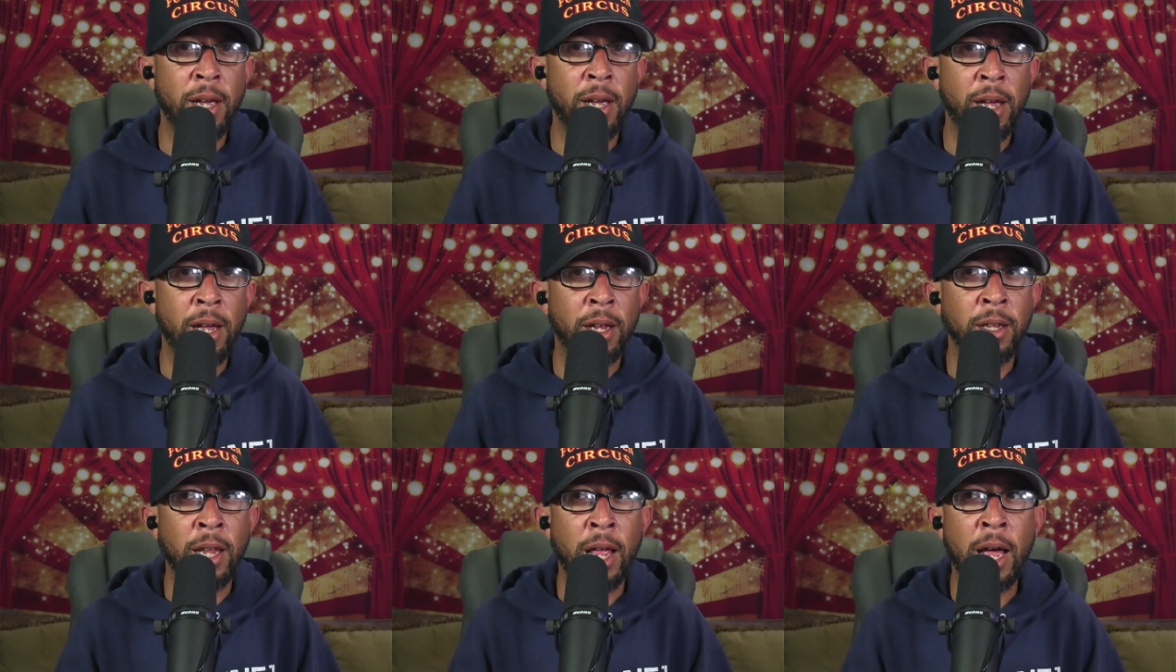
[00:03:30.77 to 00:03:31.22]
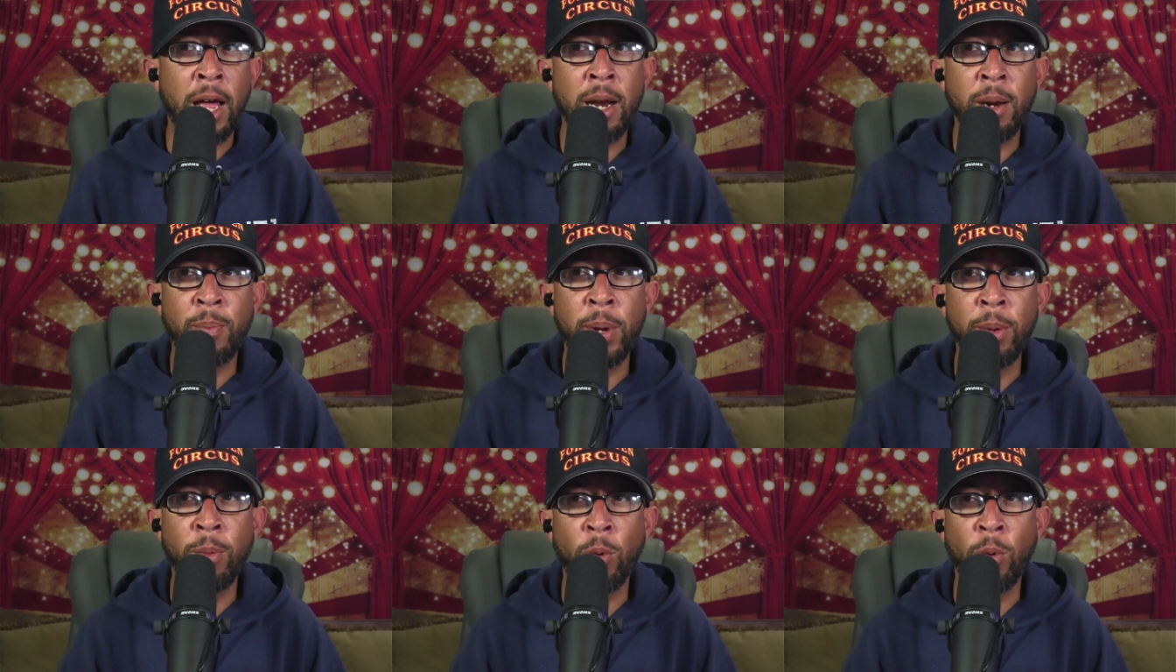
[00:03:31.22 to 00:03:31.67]
A lot
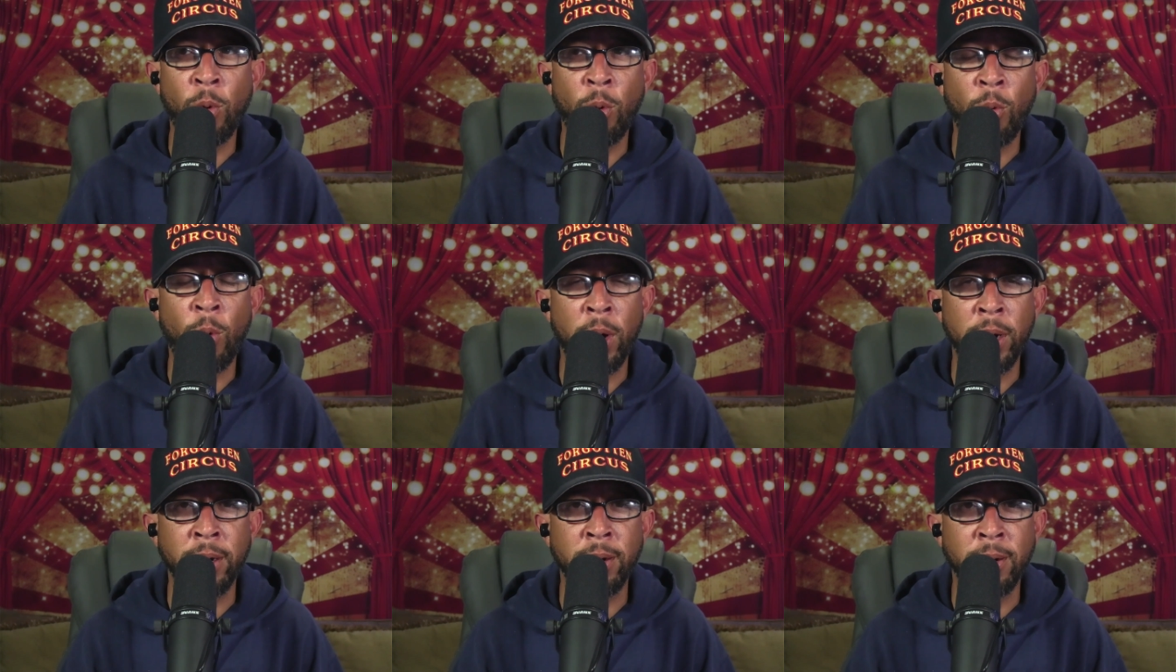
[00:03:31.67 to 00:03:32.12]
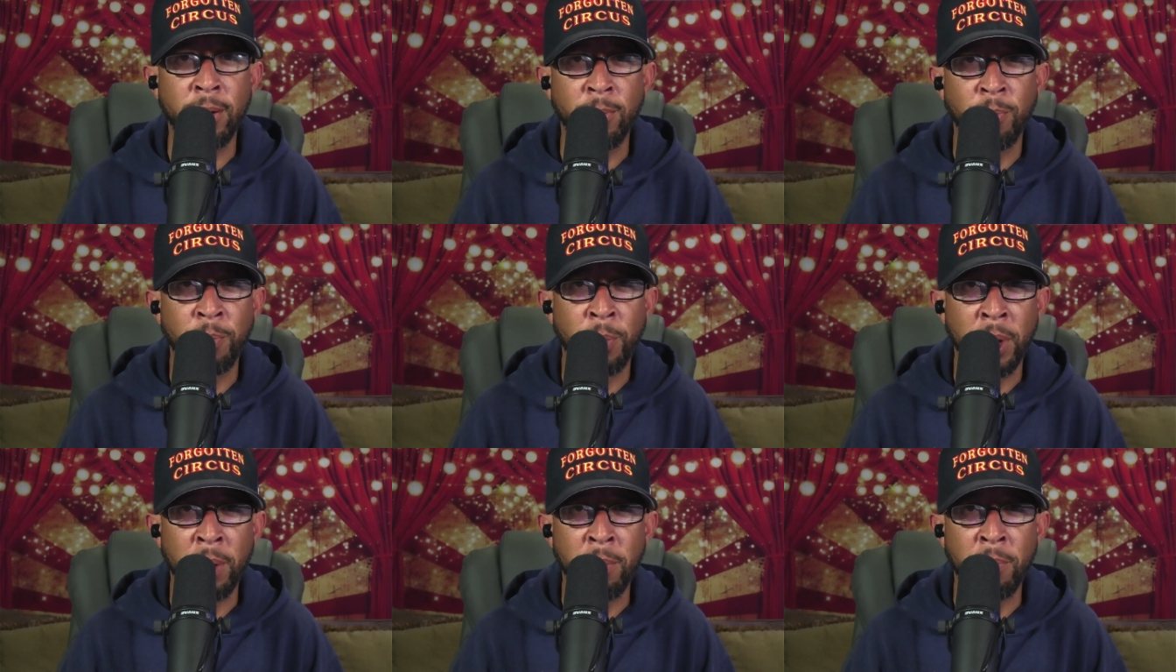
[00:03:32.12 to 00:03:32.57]
of people will
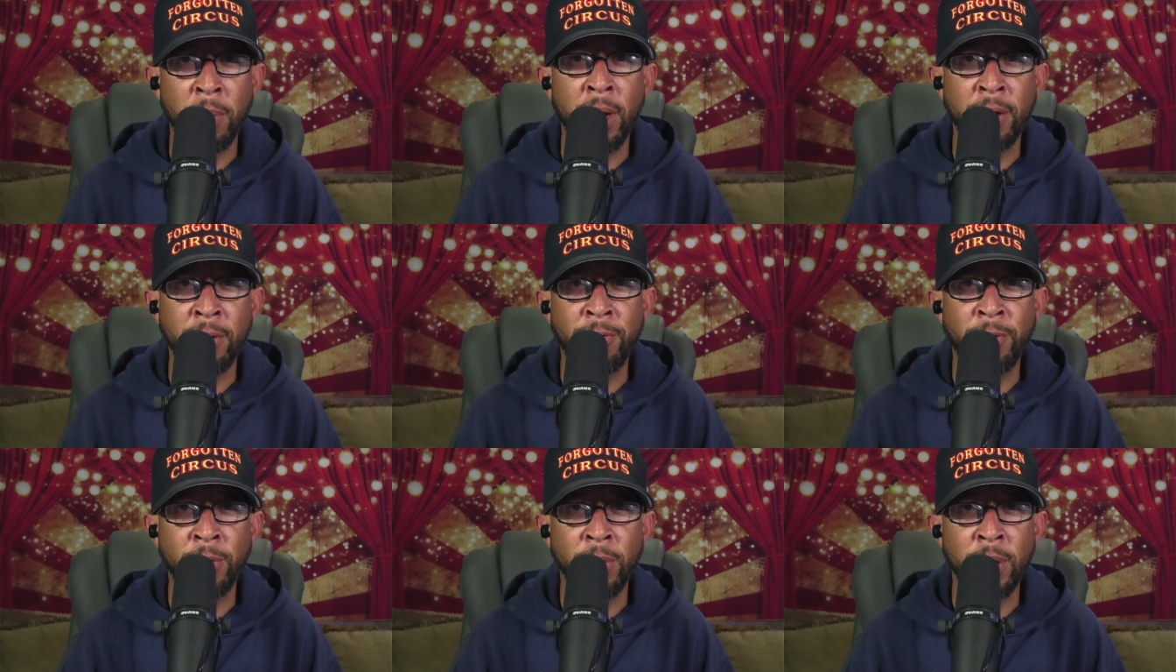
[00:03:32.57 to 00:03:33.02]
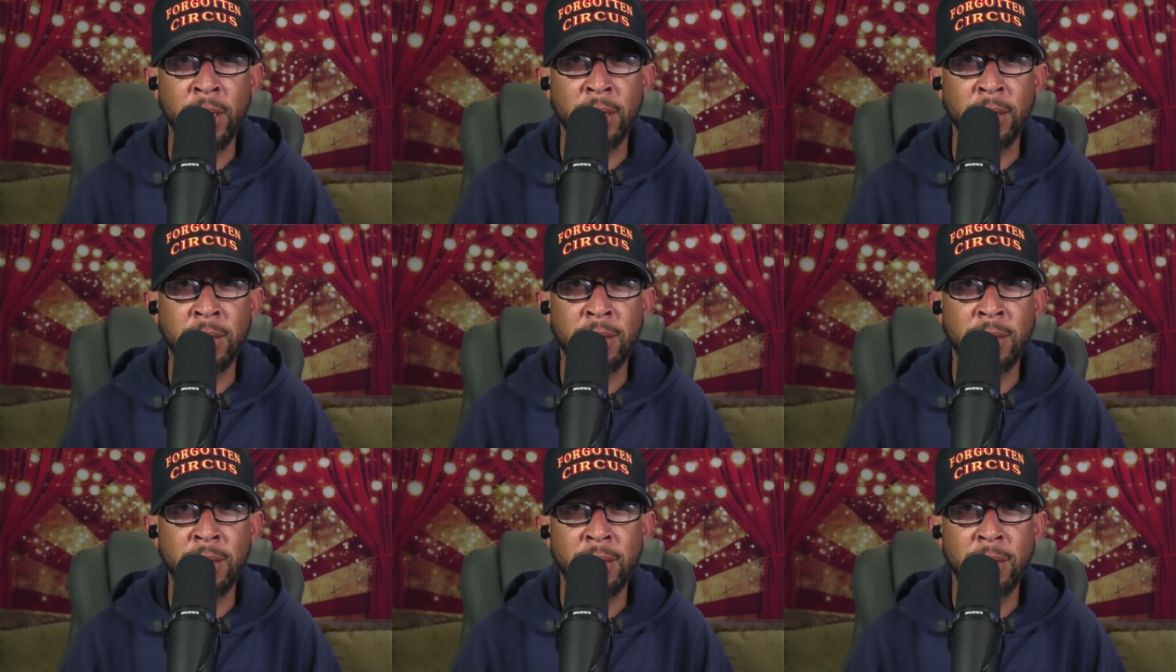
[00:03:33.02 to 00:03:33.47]
want big money for
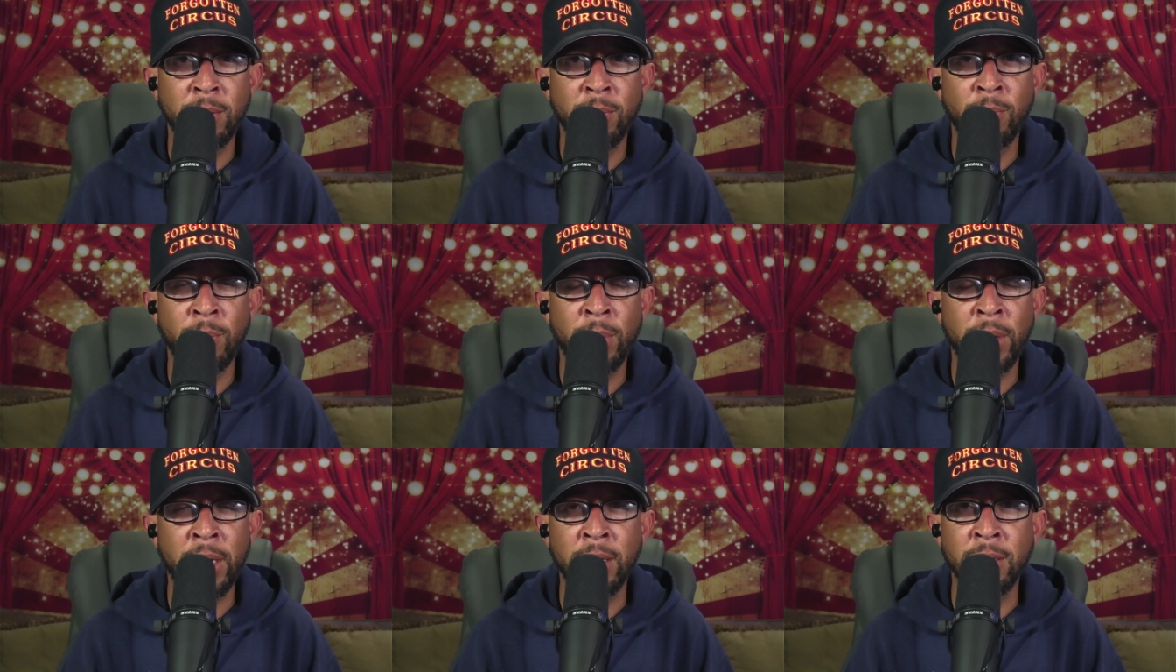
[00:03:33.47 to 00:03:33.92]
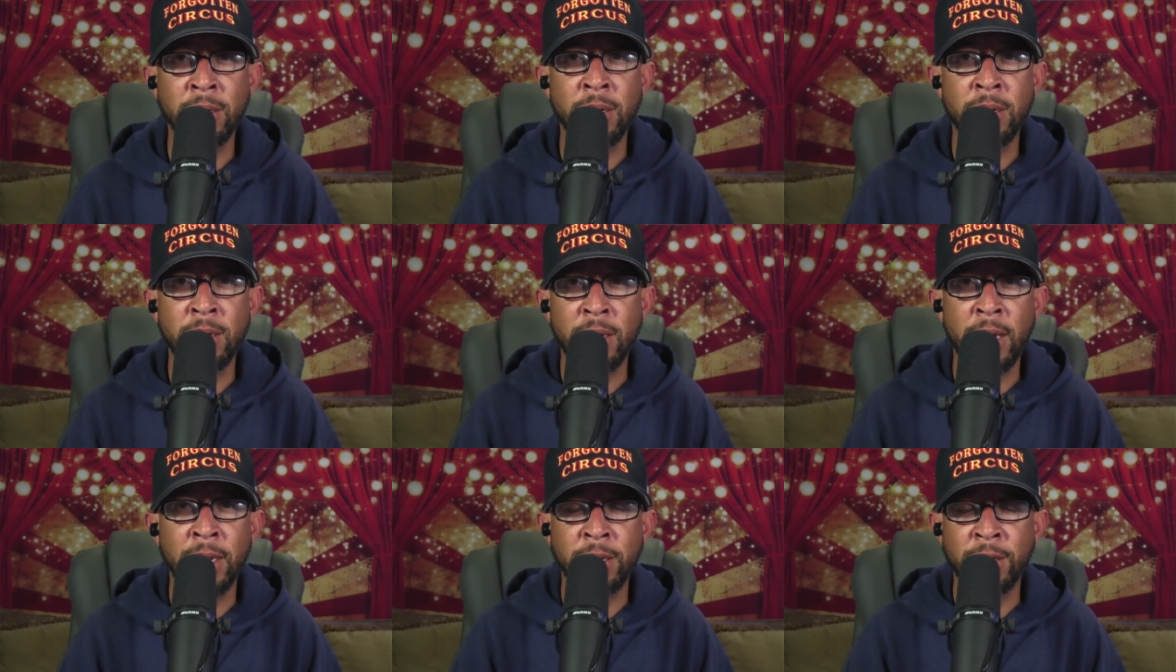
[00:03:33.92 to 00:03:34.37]
this
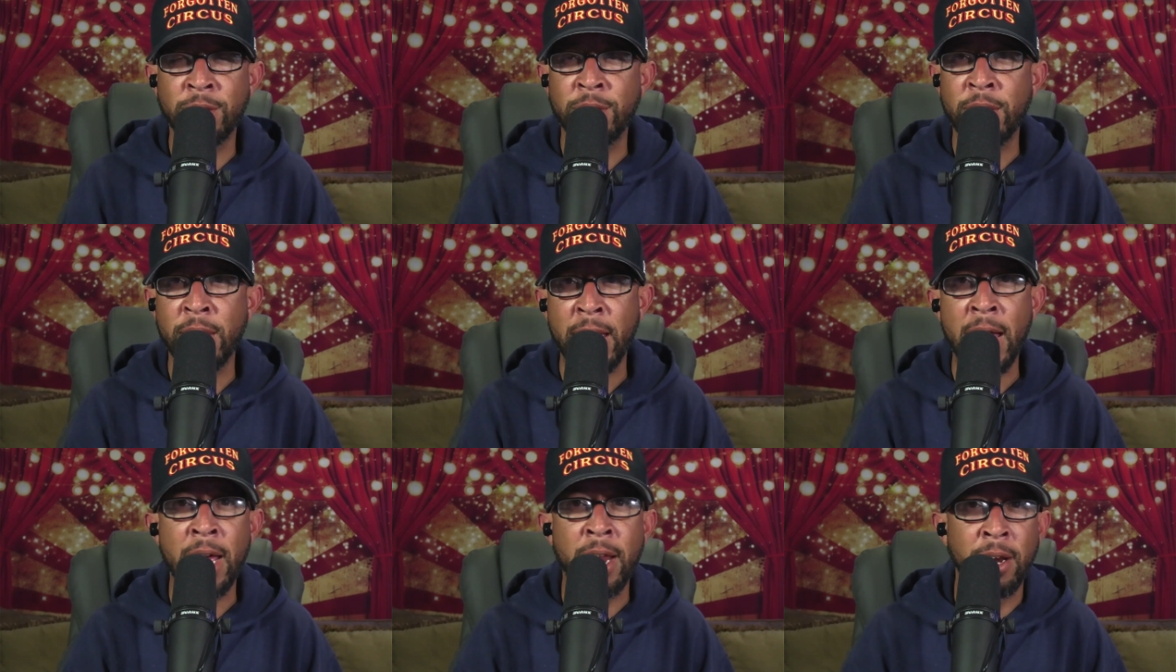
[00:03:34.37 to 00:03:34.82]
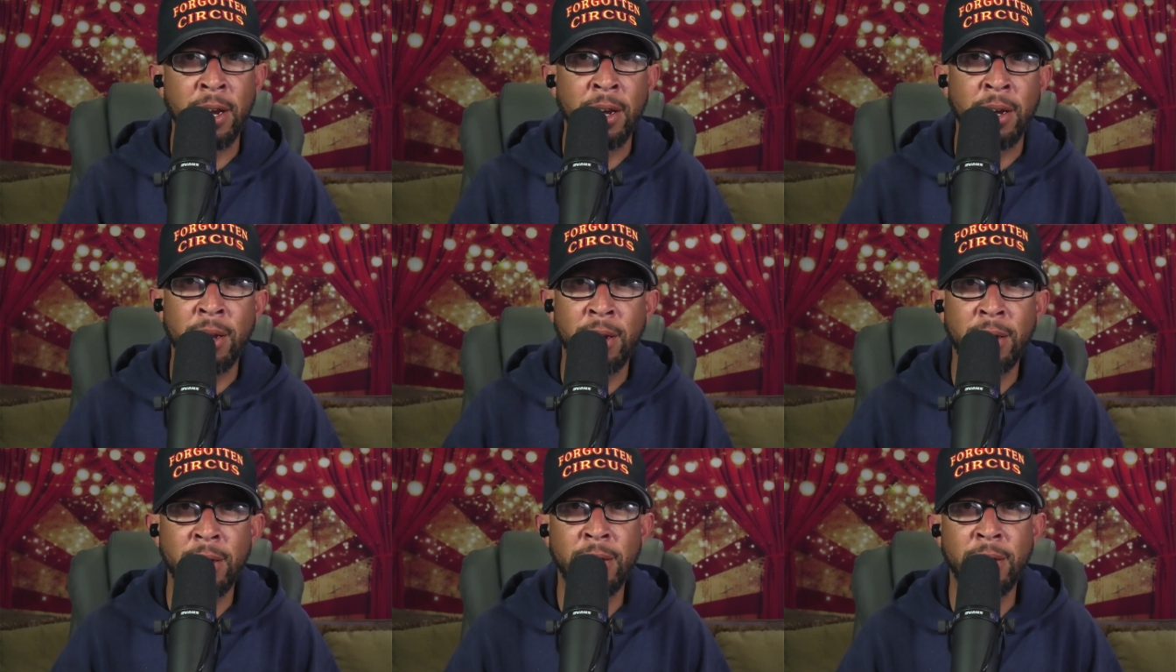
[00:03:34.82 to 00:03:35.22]
because it's the end.